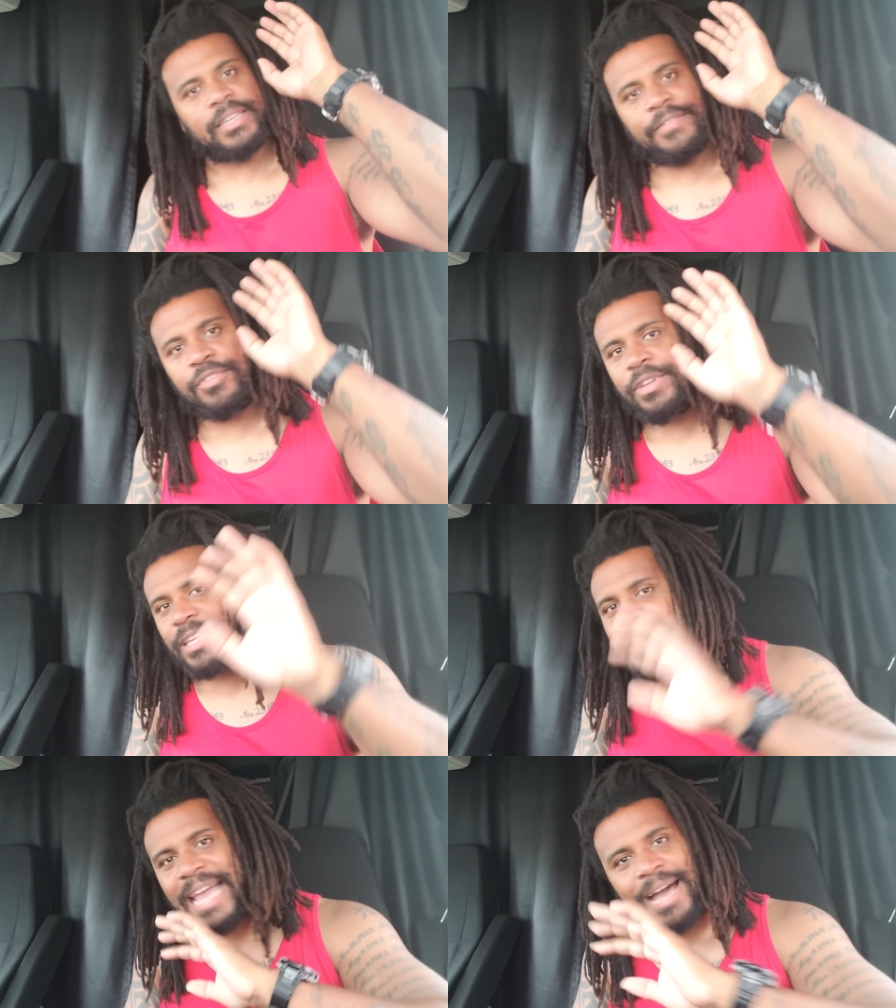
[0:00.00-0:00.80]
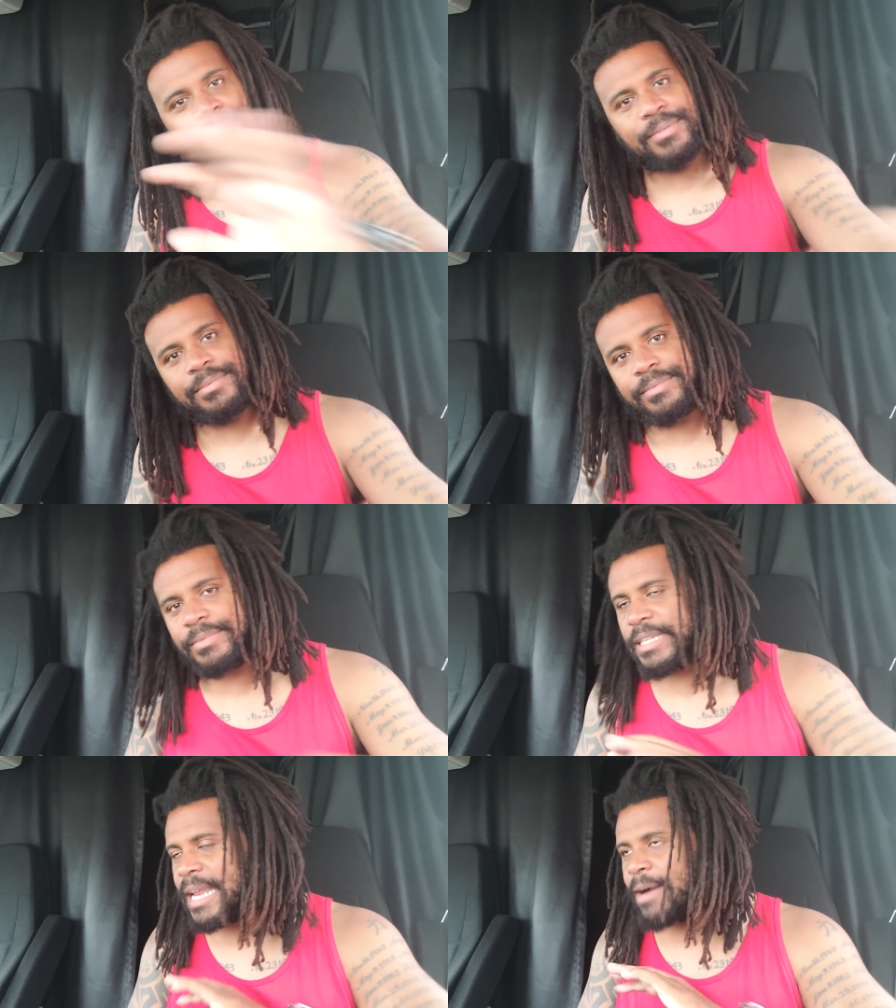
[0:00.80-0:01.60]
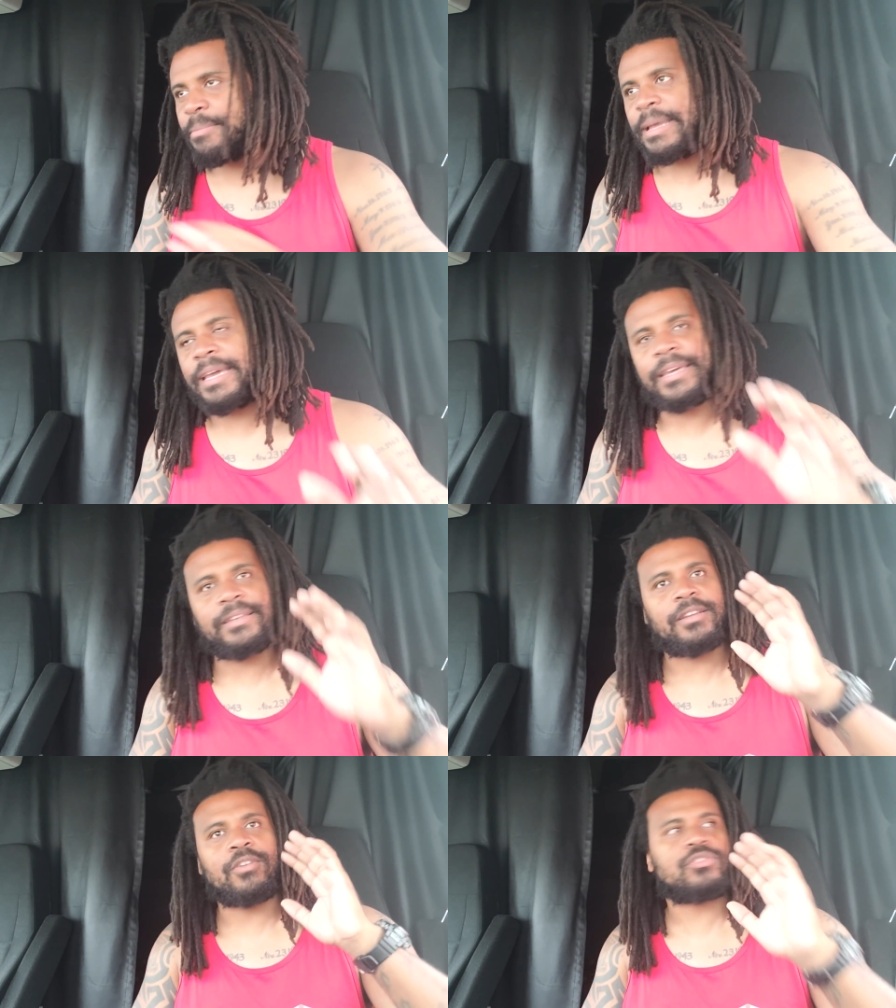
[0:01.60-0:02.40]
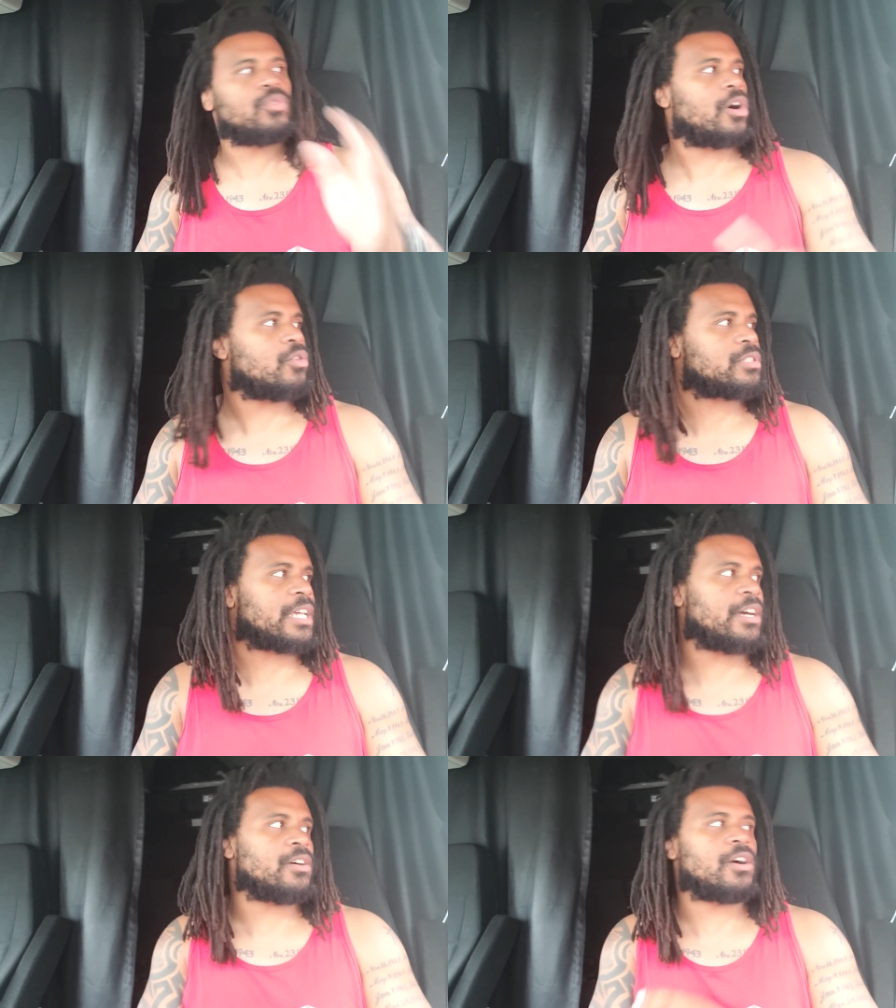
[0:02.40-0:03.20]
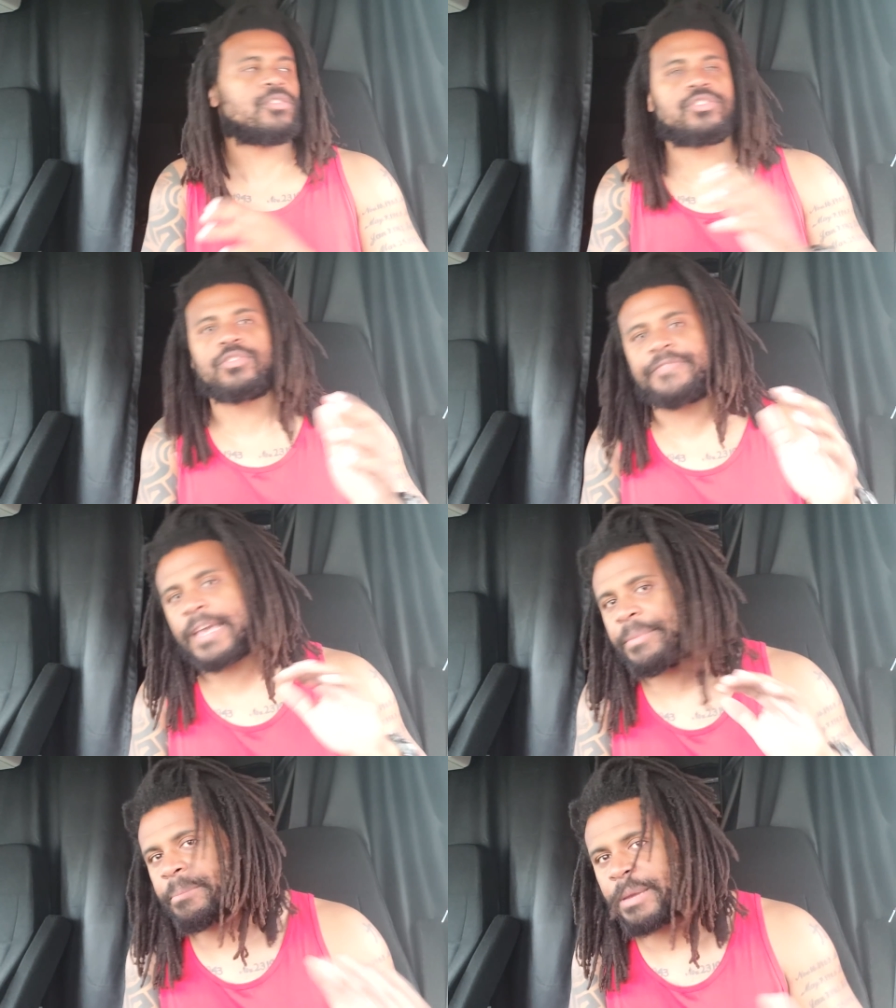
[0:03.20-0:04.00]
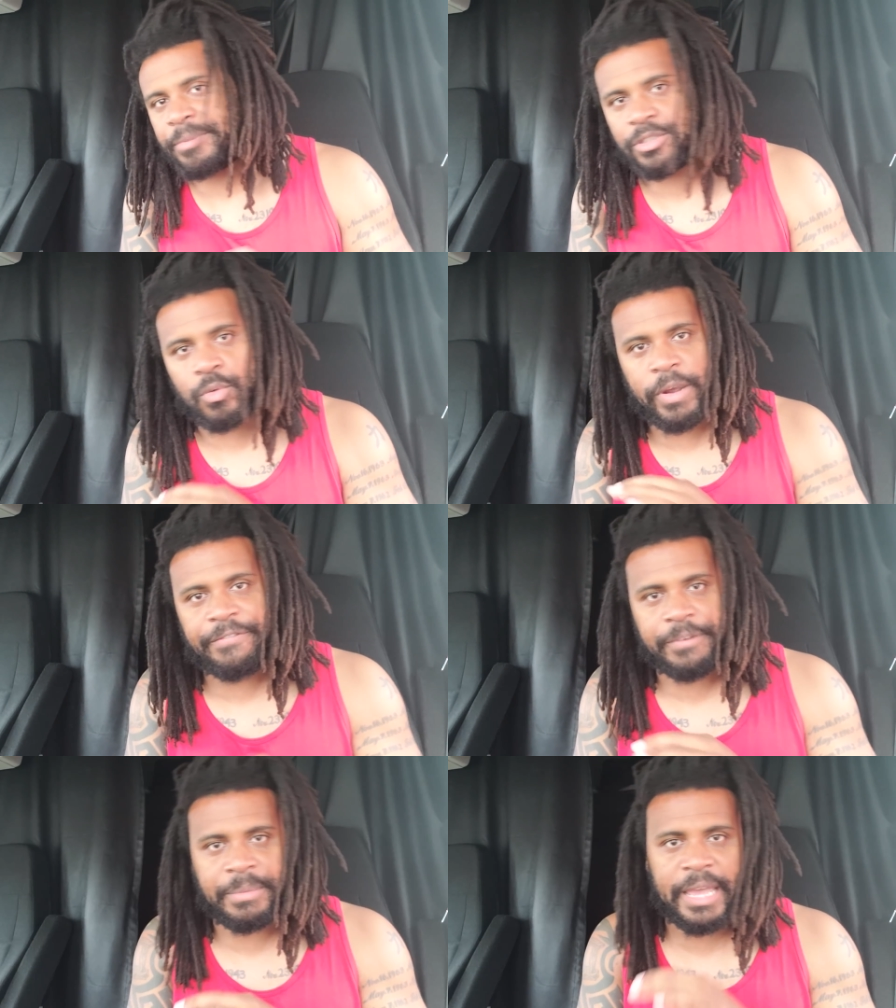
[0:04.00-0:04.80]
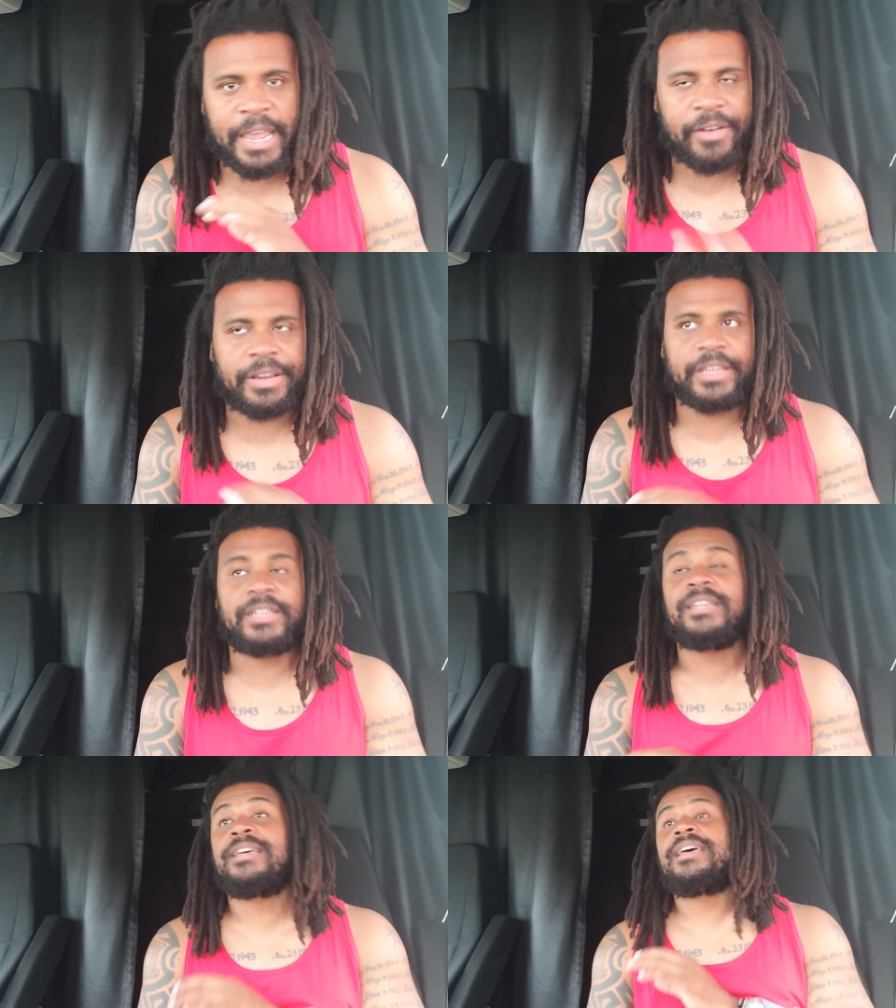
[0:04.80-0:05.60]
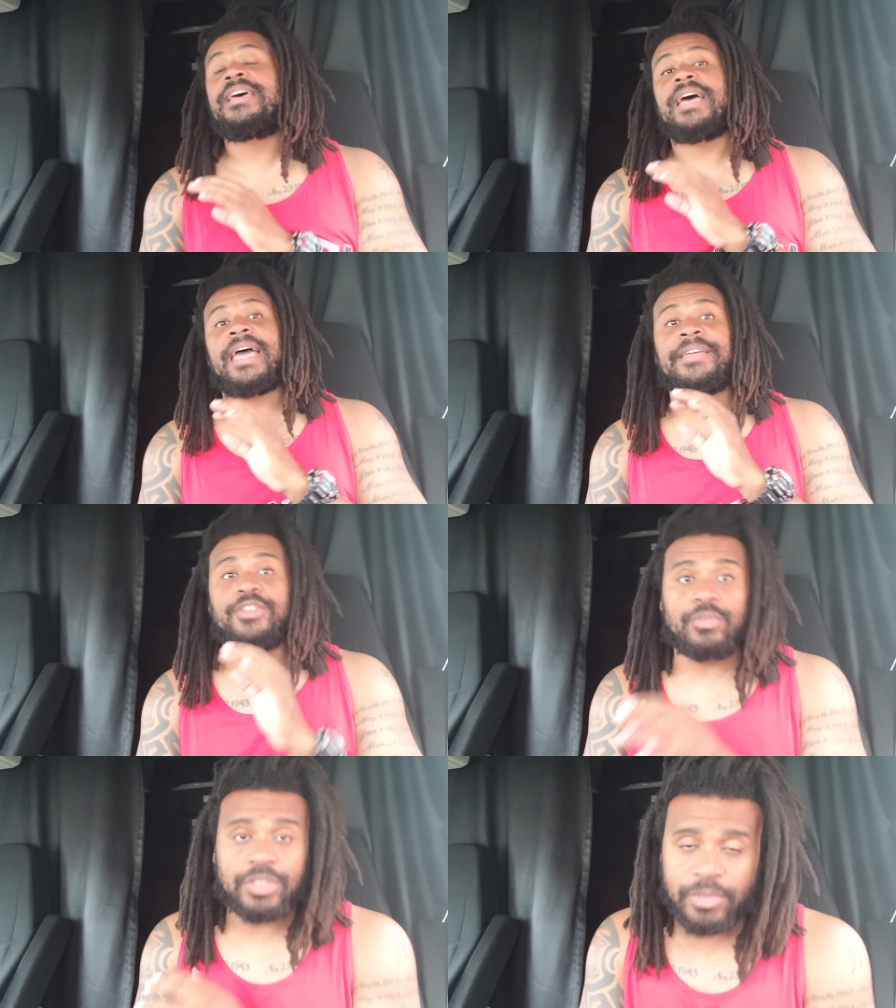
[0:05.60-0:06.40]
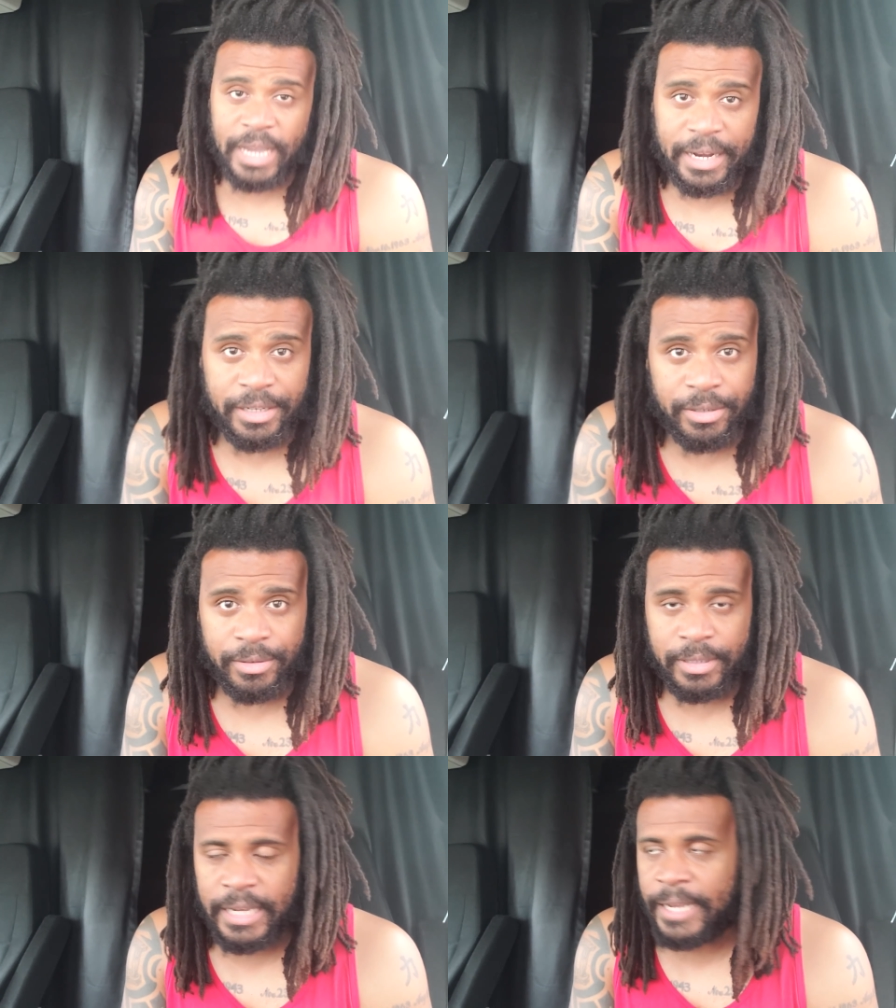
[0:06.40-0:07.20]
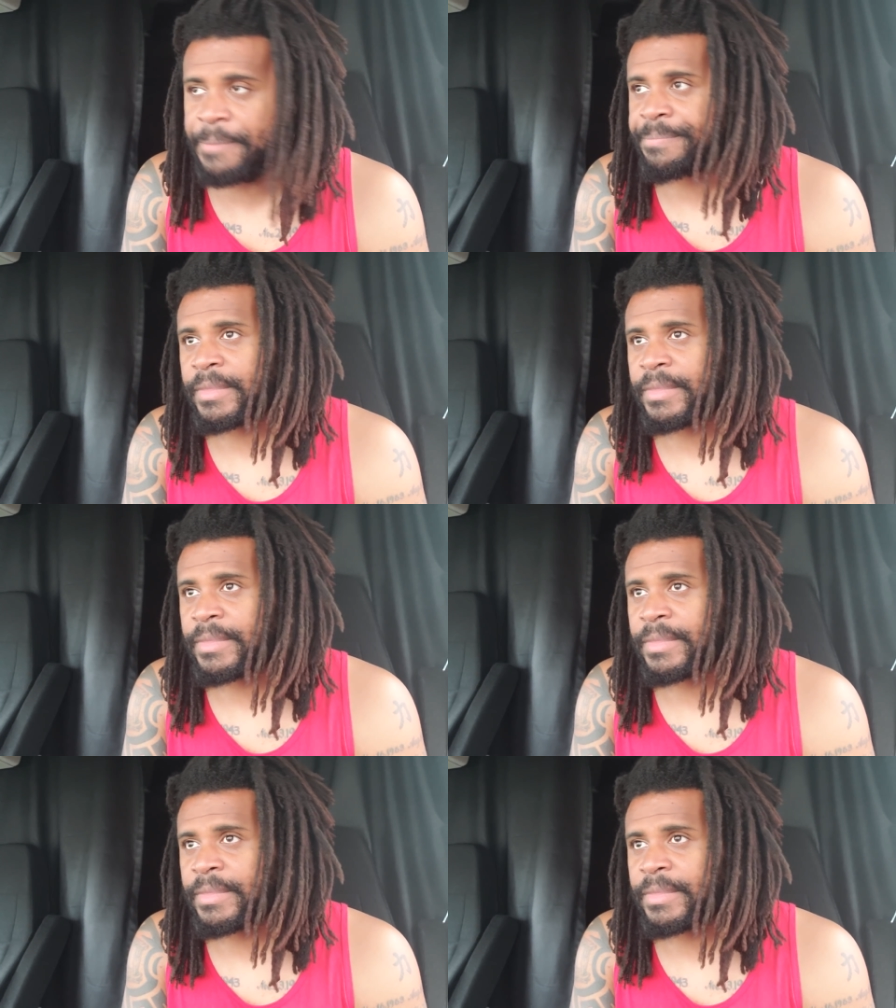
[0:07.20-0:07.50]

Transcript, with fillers: if you get out, get out, man. Go to a hotel, go to family members away from the area, and do what you got to do, okay?